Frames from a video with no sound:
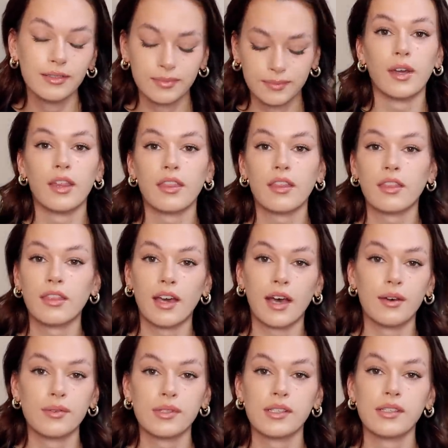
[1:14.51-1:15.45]
with
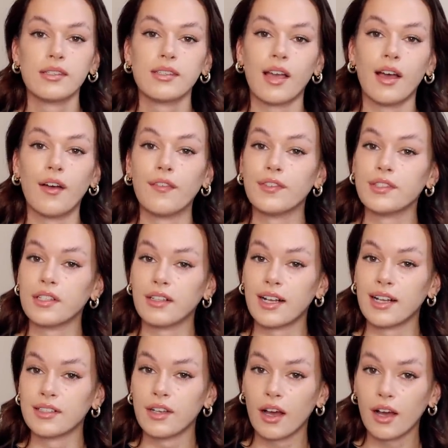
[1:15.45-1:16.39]
thousands of
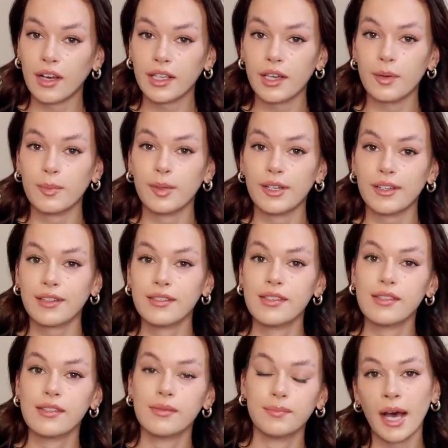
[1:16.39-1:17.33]
select audiobooks,